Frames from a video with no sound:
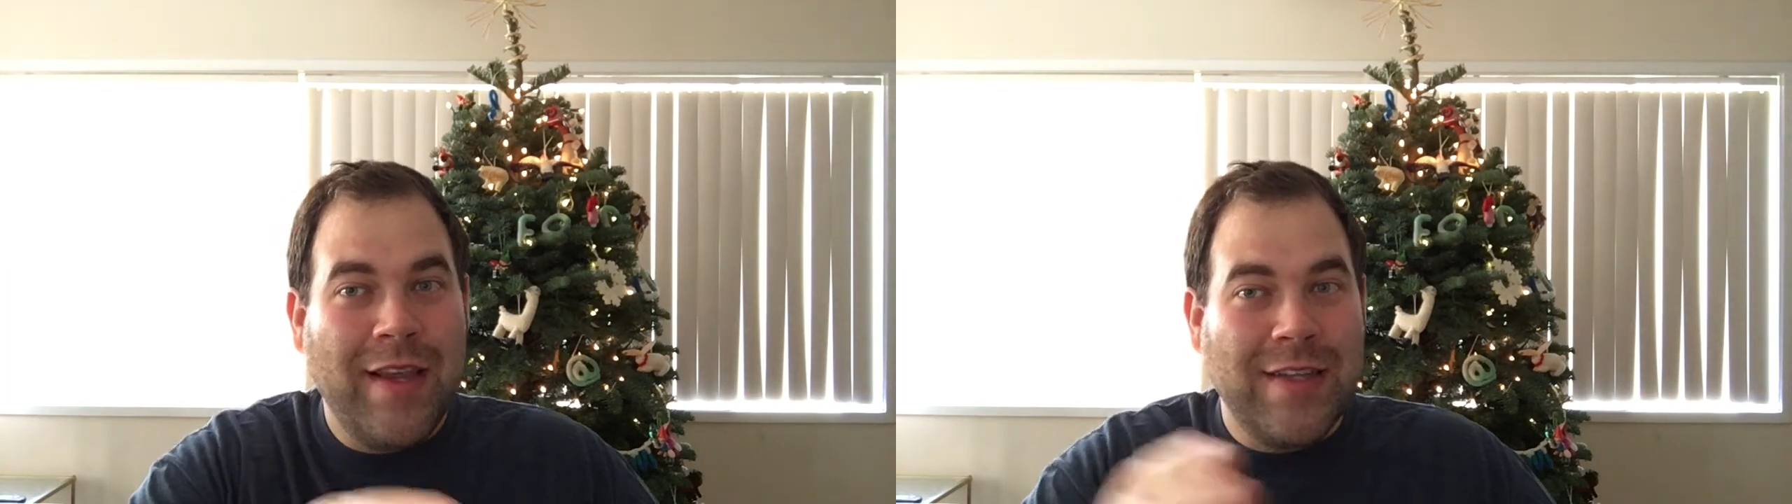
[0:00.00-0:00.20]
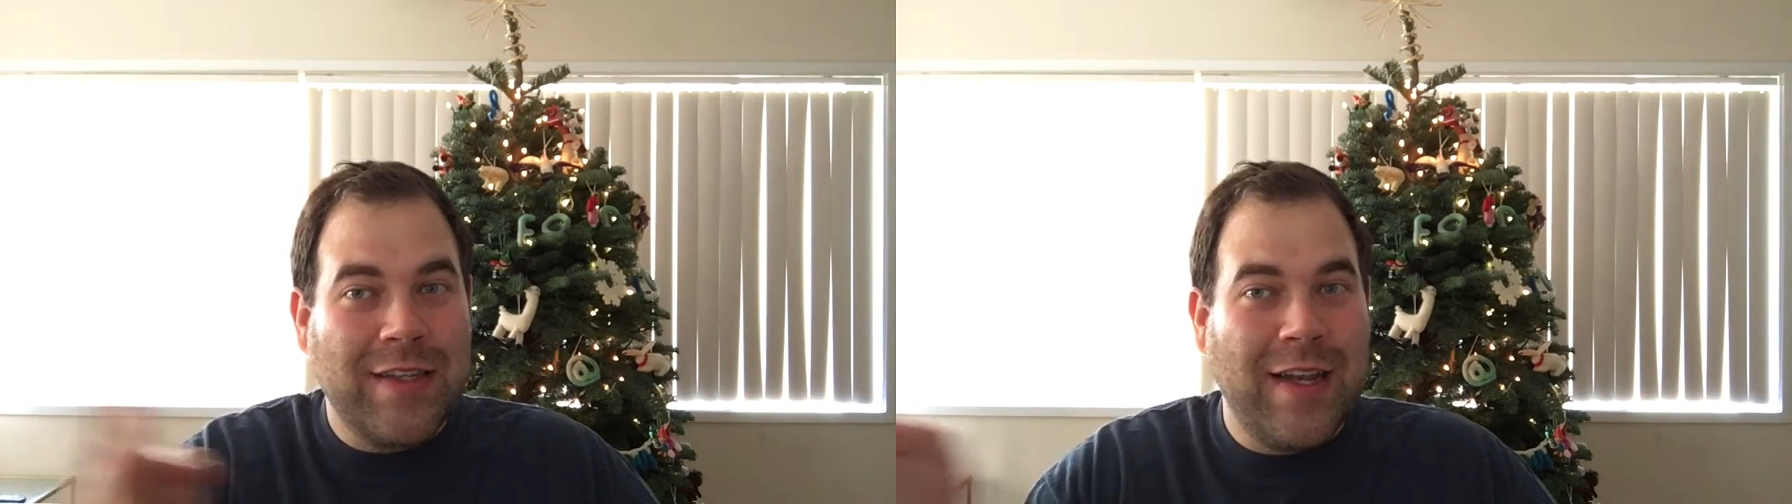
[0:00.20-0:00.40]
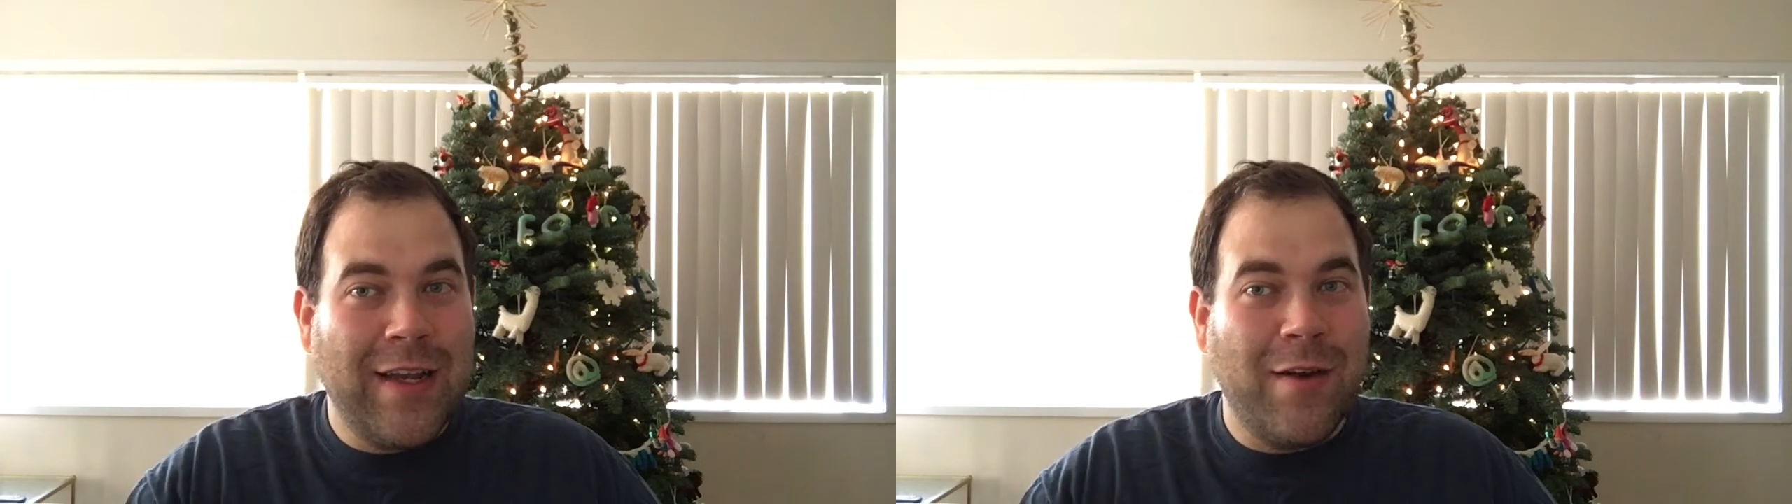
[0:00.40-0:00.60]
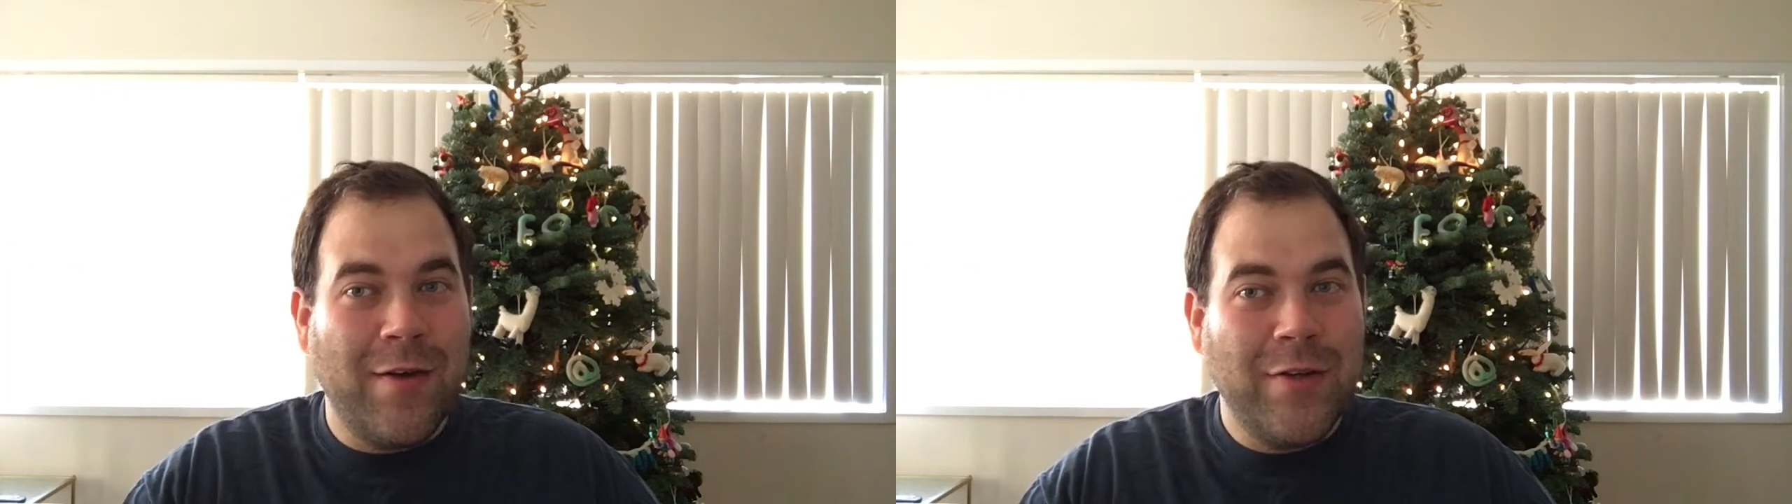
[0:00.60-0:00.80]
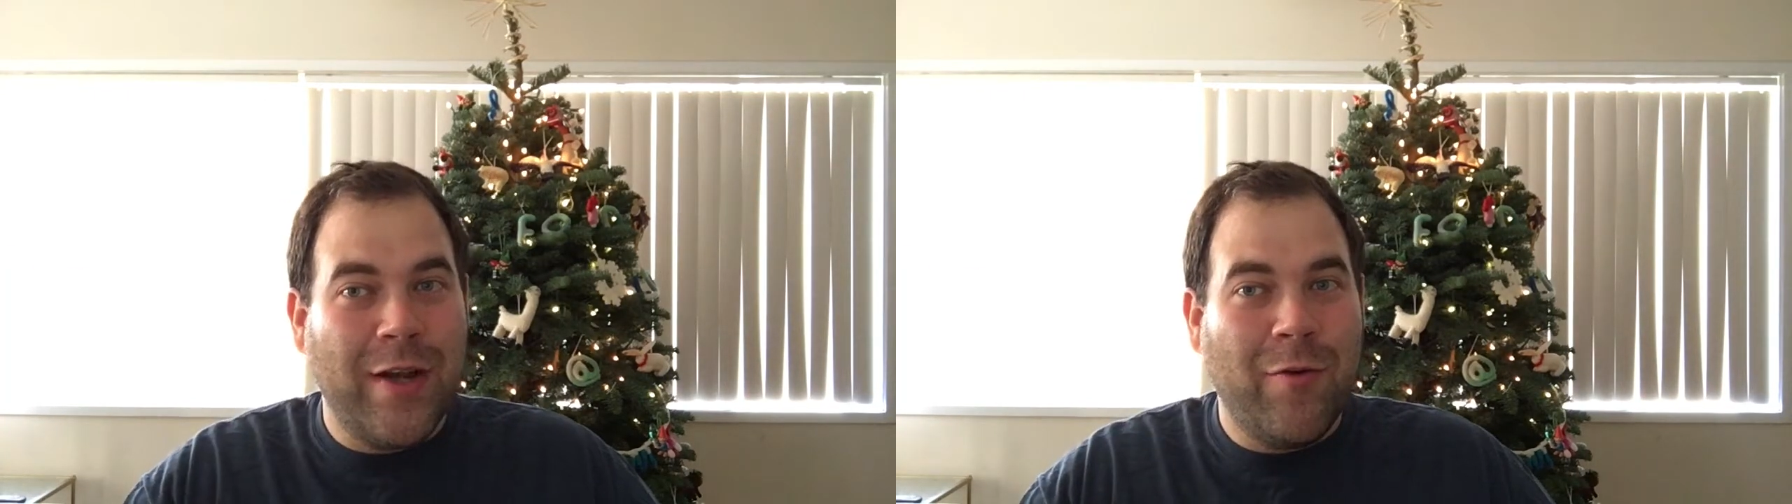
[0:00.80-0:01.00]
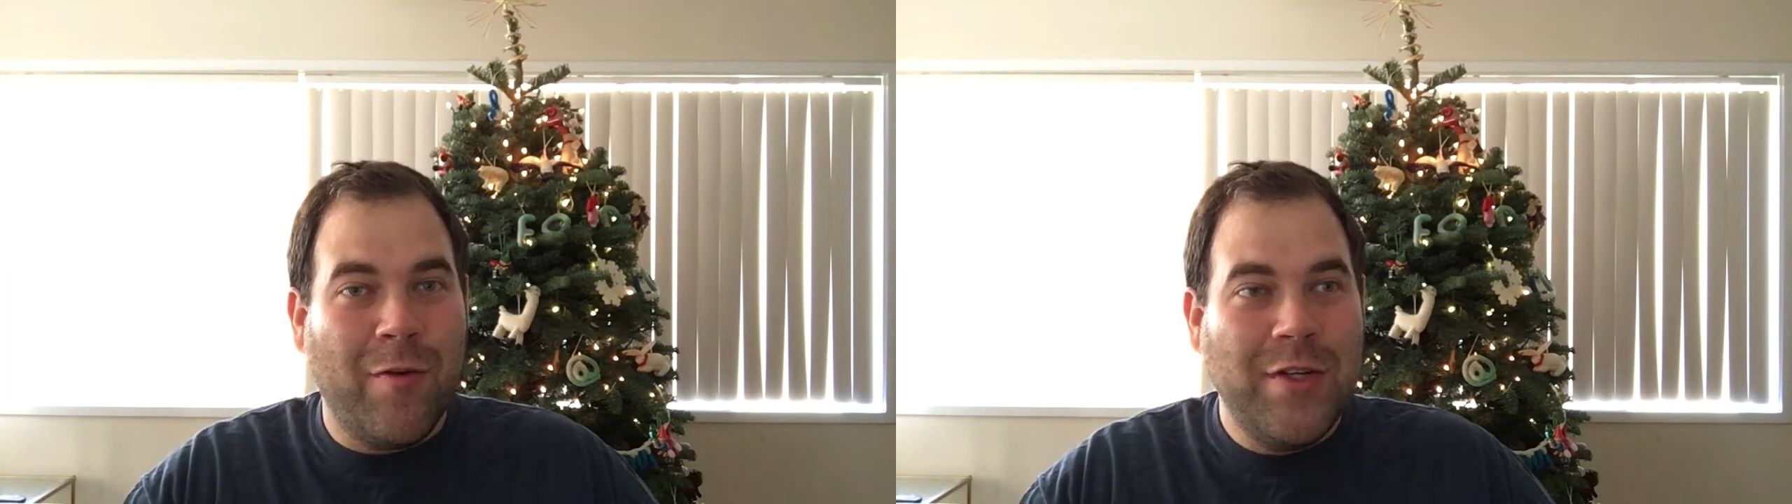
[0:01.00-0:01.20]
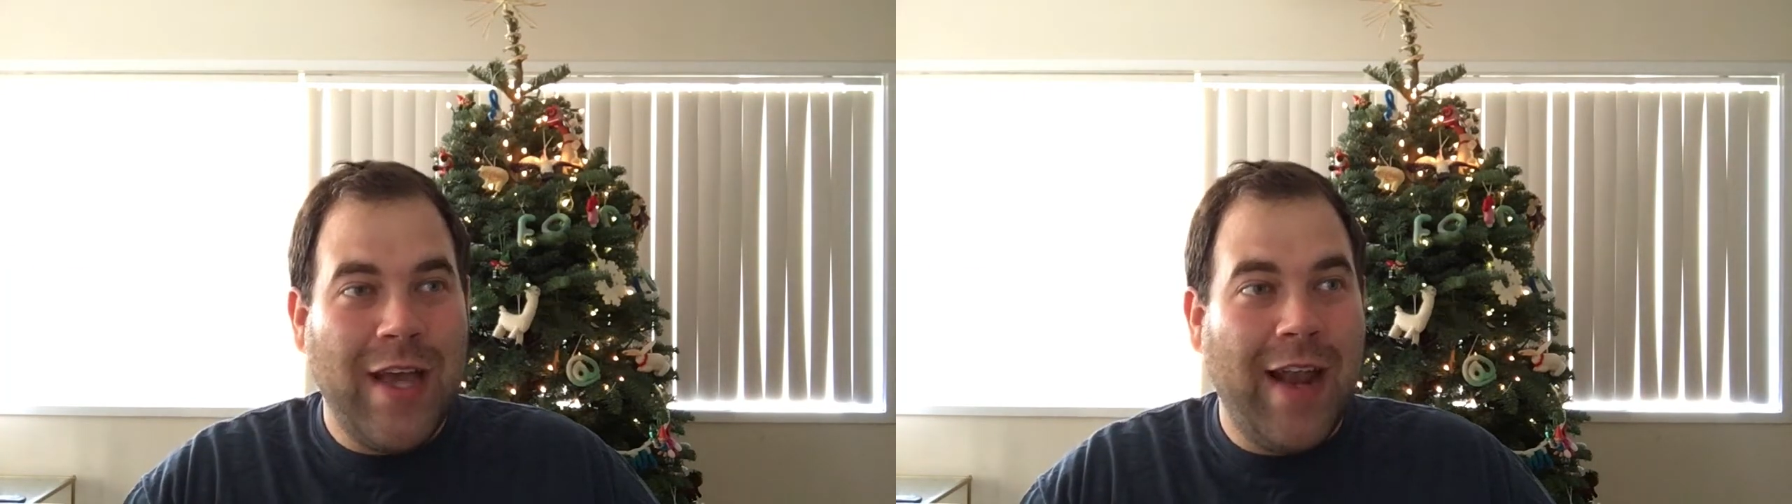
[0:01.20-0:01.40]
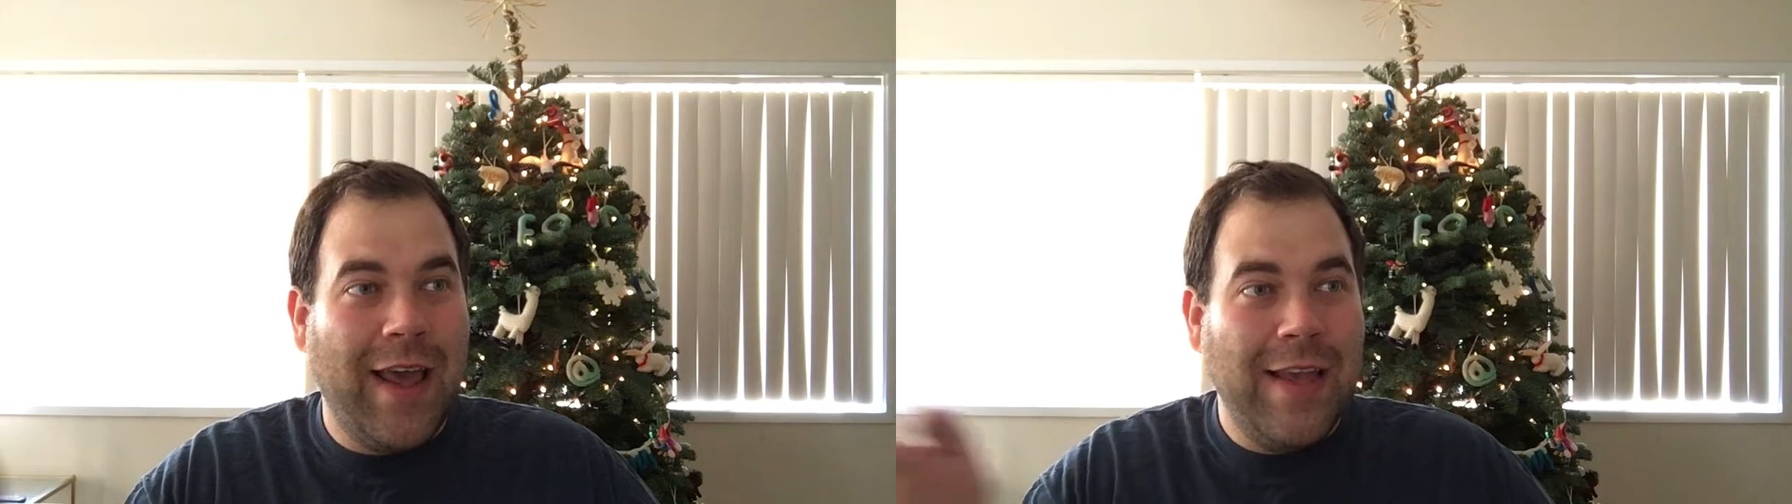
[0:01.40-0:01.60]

and is going to go to a trade war with China,